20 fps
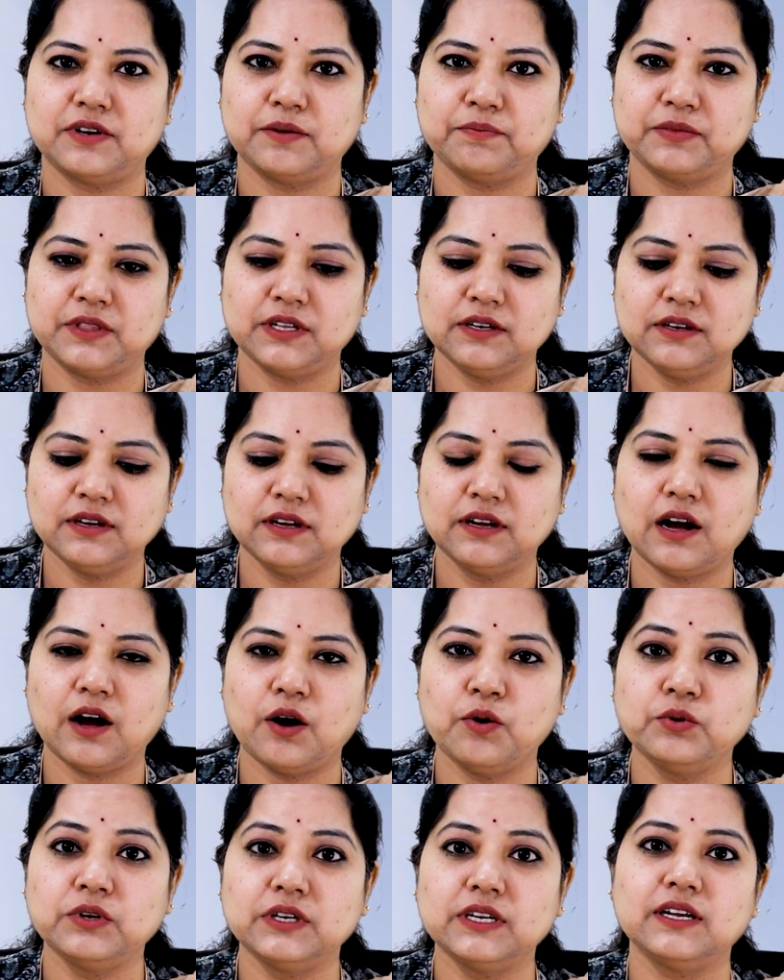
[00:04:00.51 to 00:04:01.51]
from the
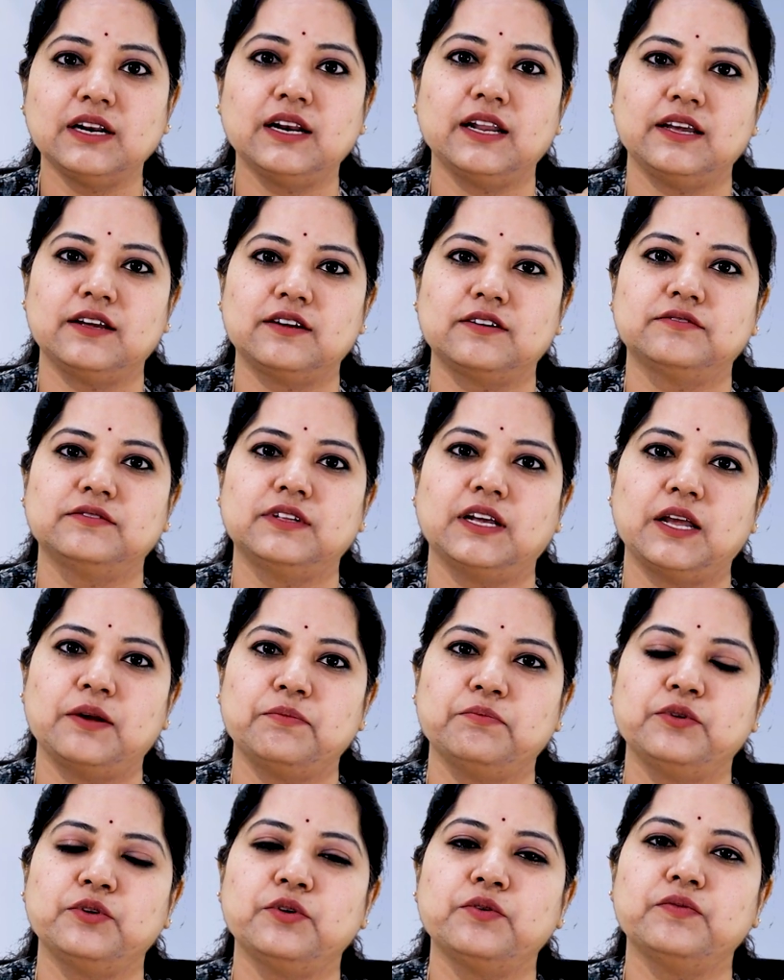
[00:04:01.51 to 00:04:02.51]
outer layer of the
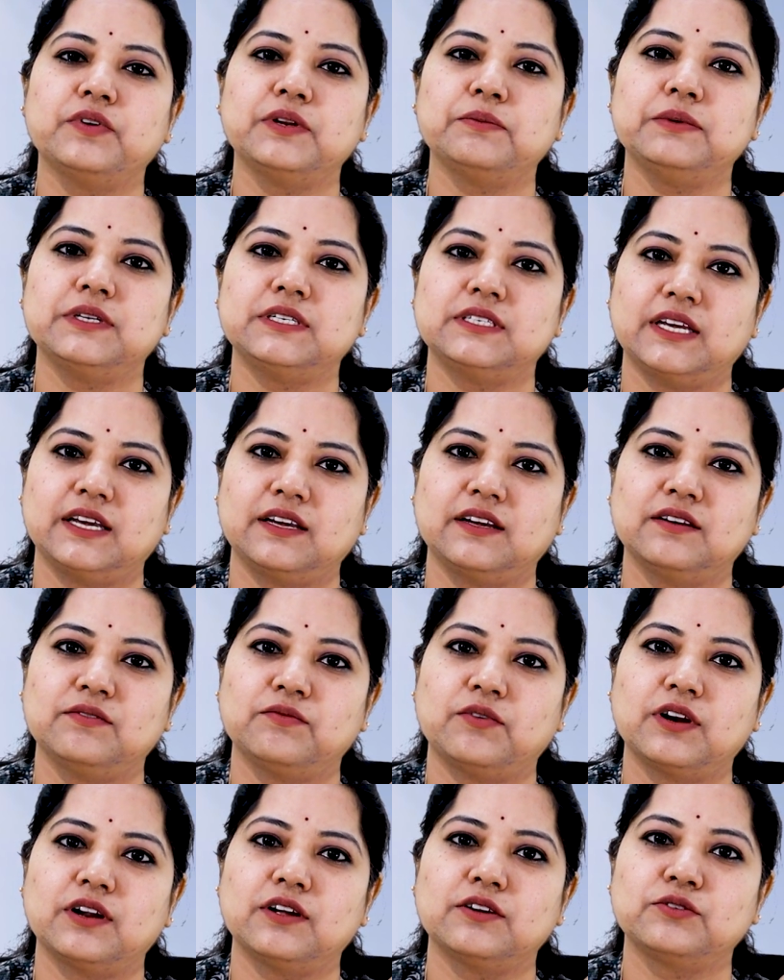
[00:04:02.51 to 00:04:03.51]
embryo will be
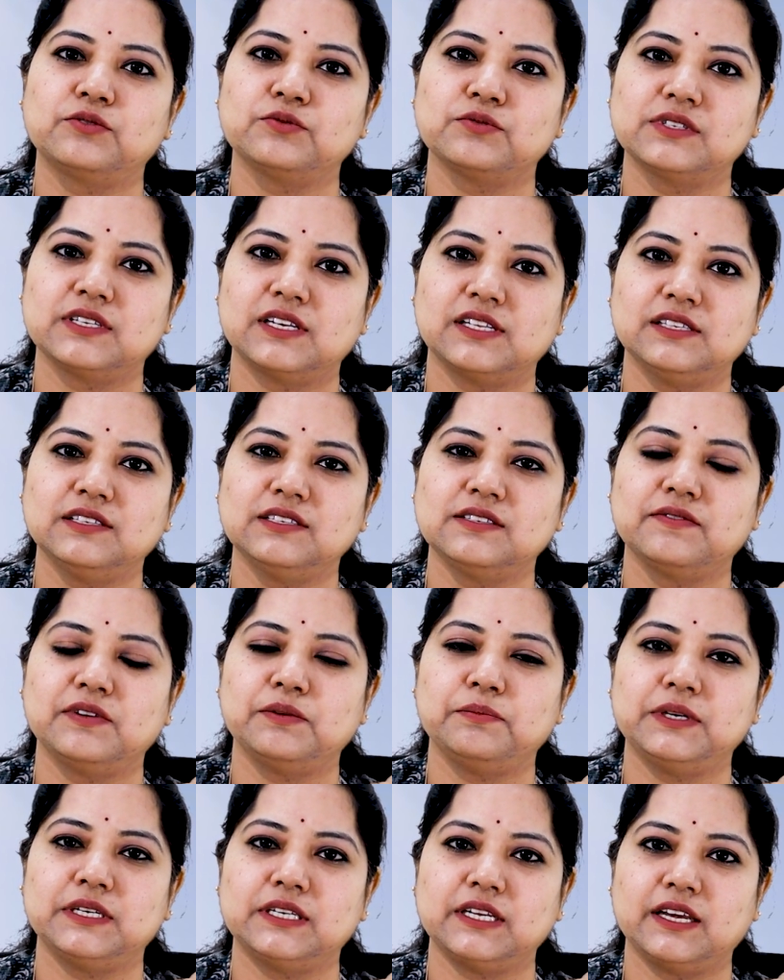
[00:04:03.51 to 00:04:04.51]
taken, one or two cells
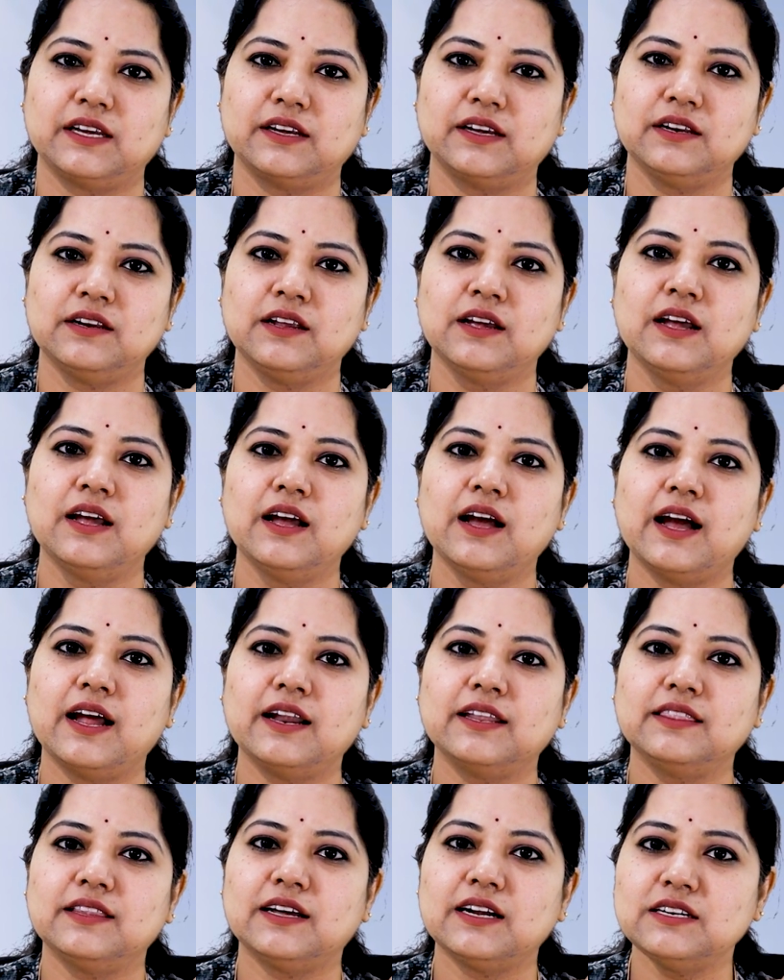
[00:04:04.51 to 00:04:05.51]
will be taken,
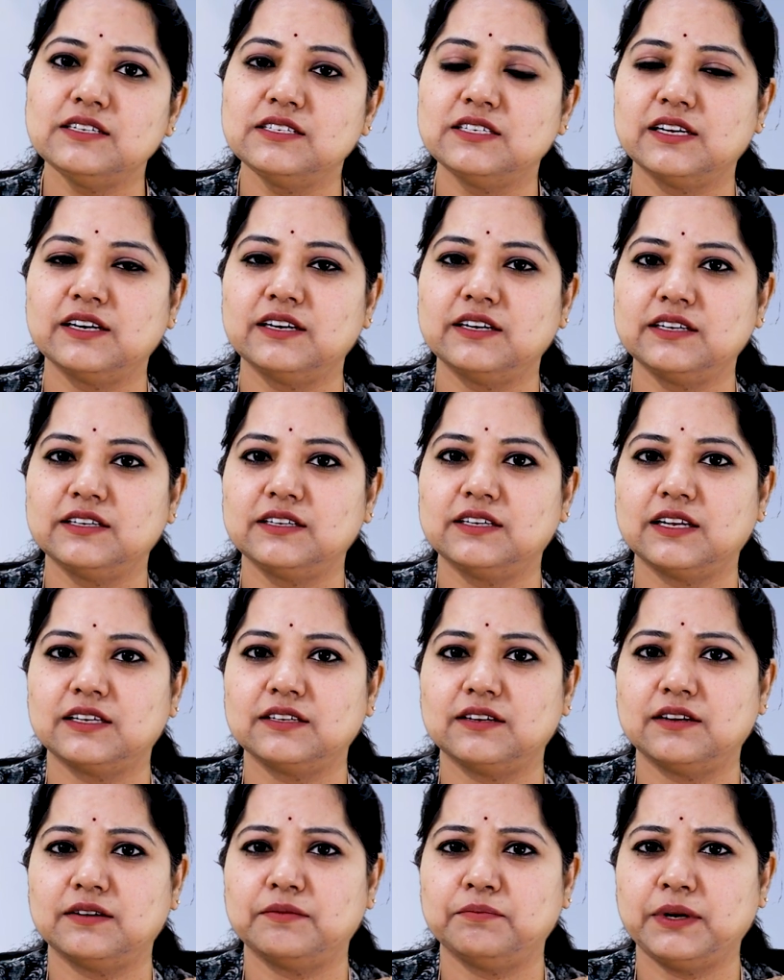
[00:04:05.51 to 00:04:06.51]
and that genetic
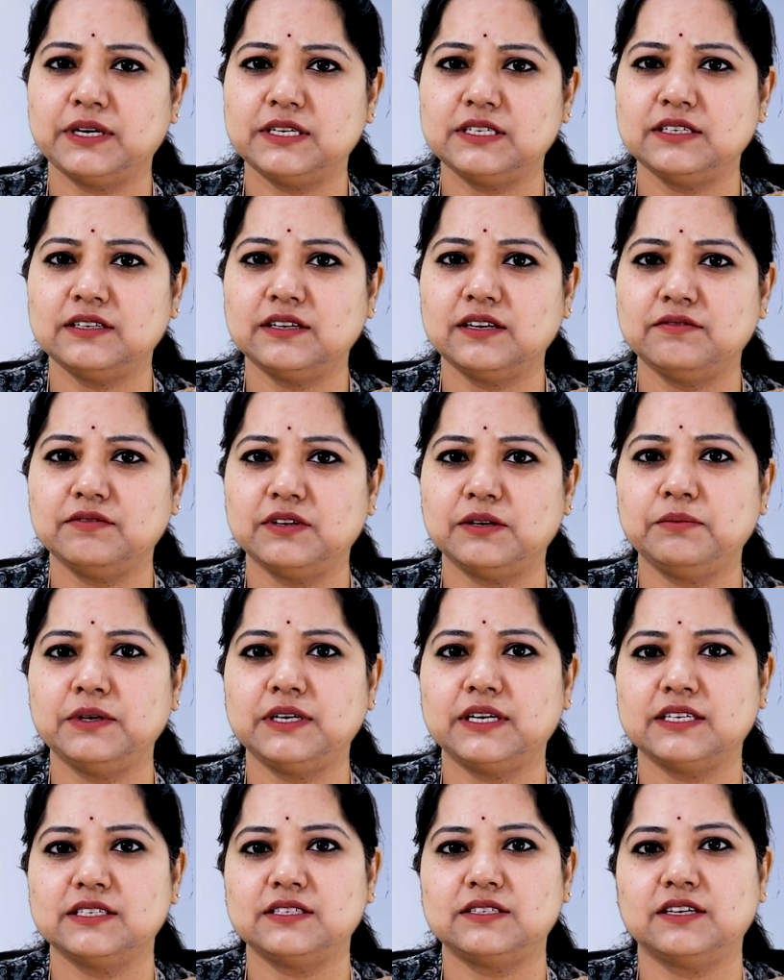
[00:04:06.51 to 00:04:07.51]
material will
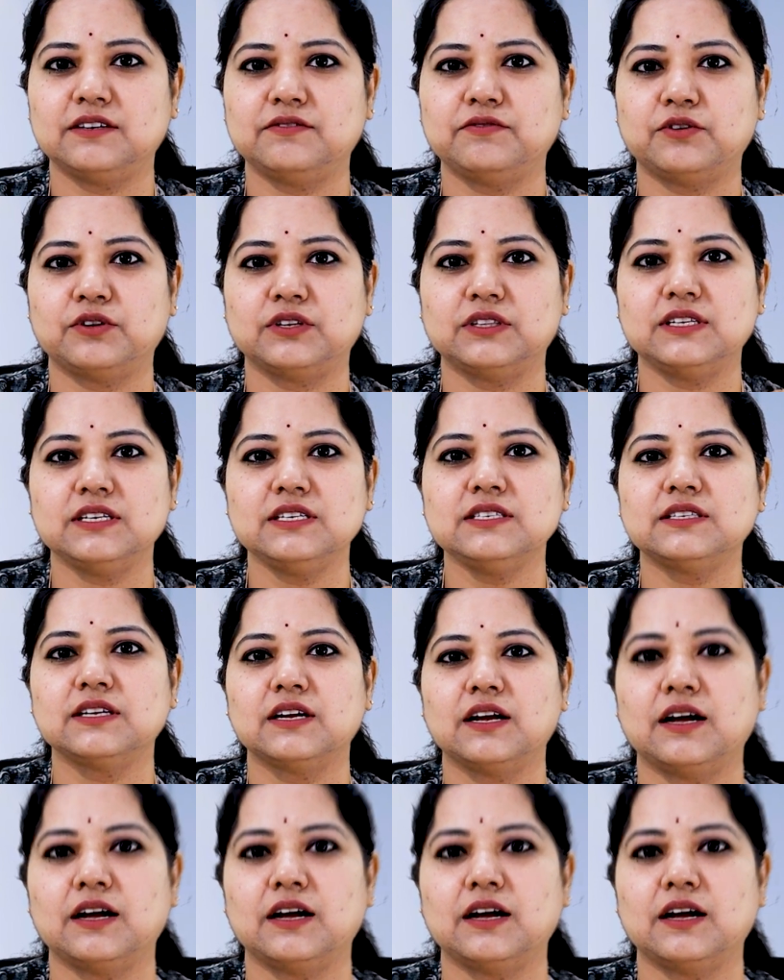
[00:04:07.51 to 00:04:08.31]
be tested for these